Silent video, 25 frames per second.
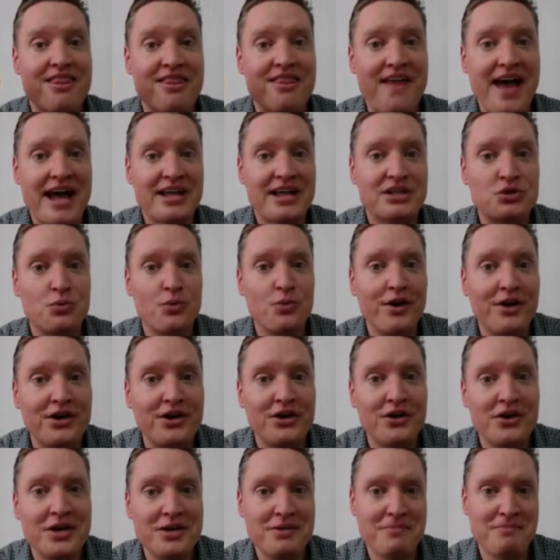That's where
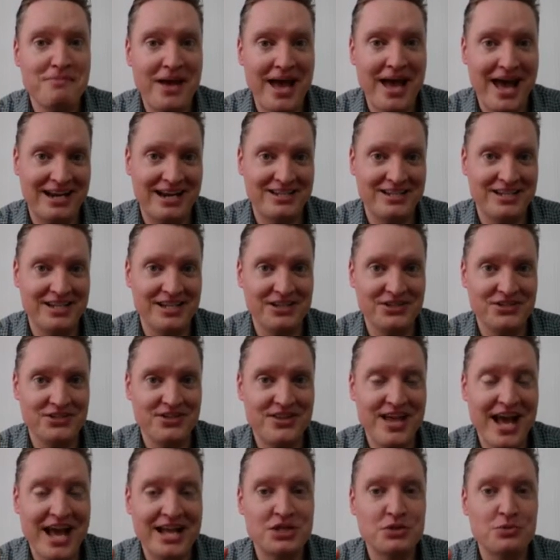your impact
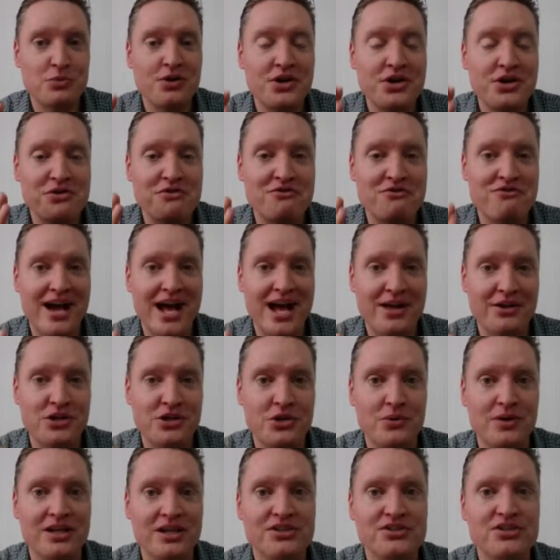is. That's where your
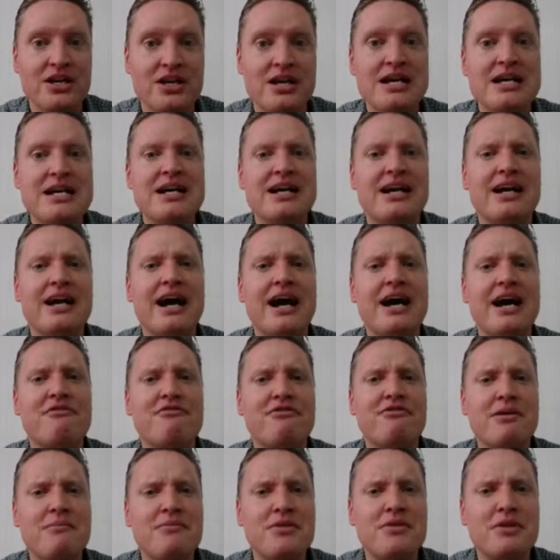value is.
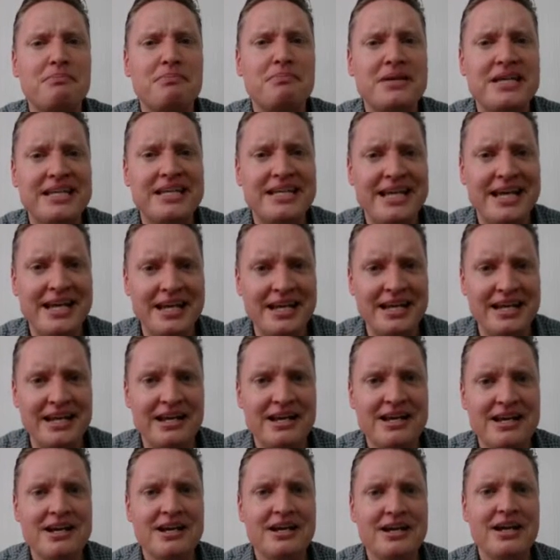Cut from the
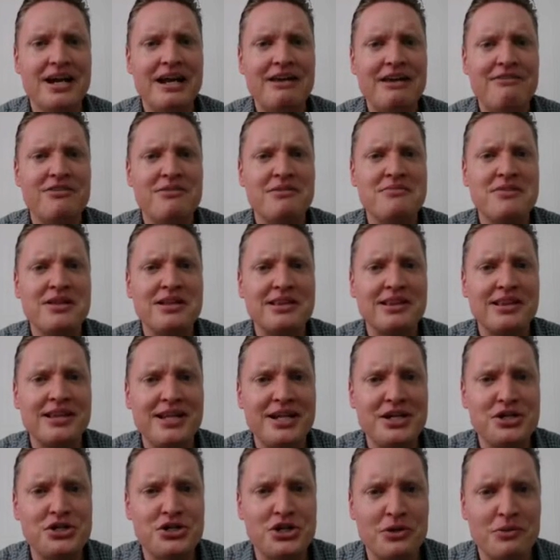beginning. Cut from the
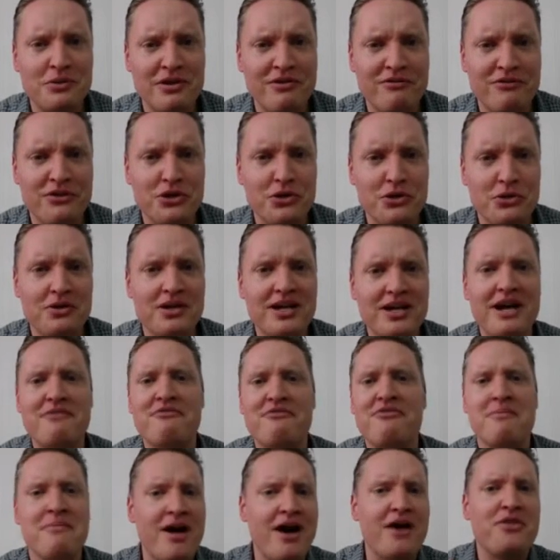literature review.
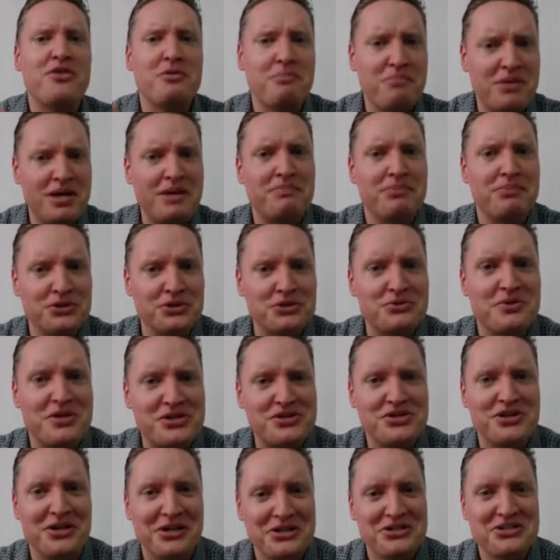Cut from other people's
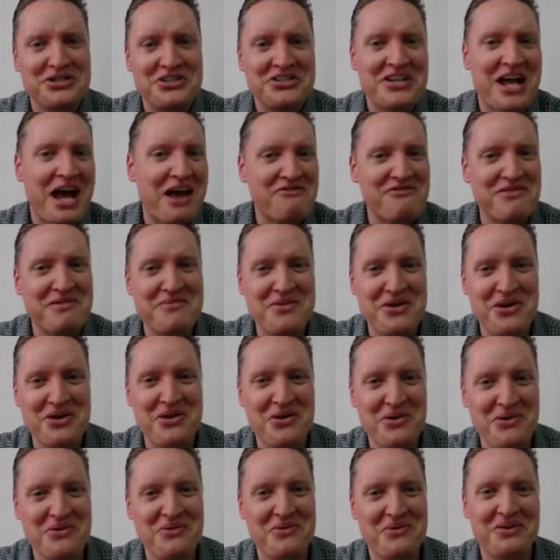research, not from
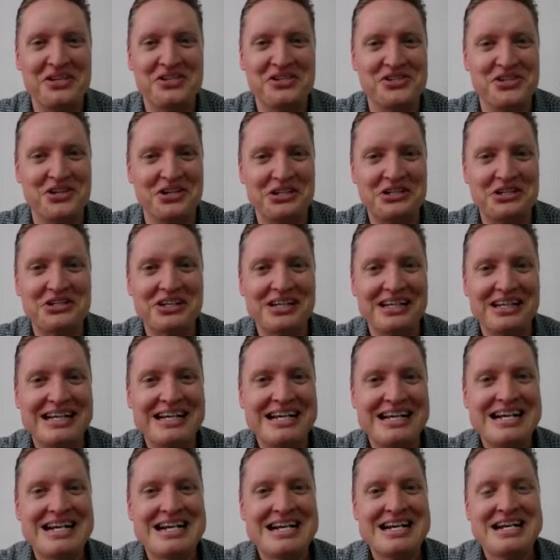your own research.
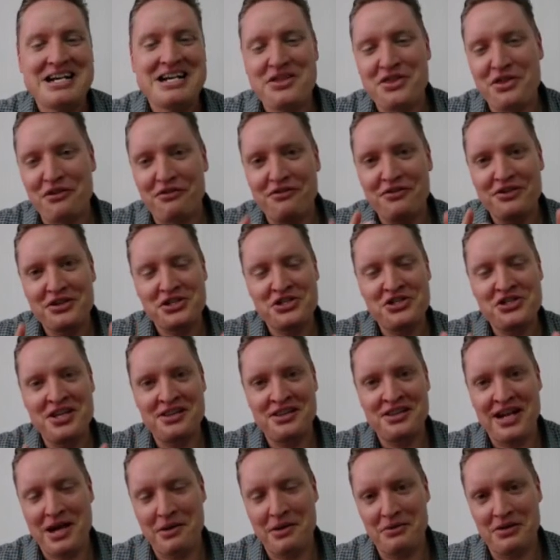The first
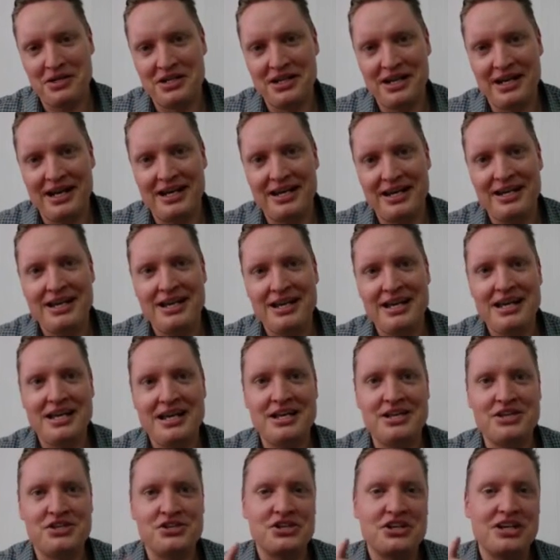thing that I would cut
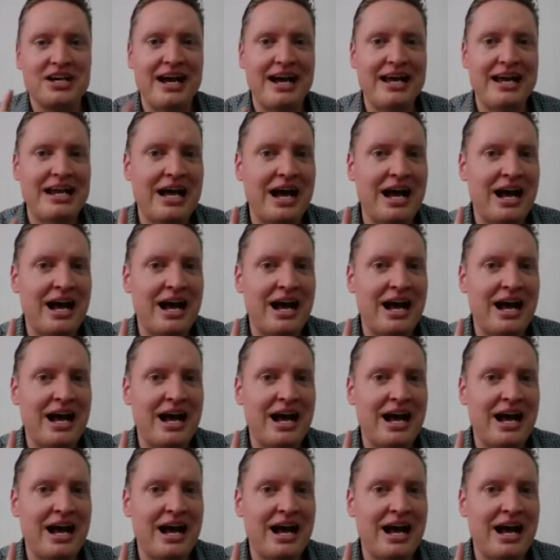is cut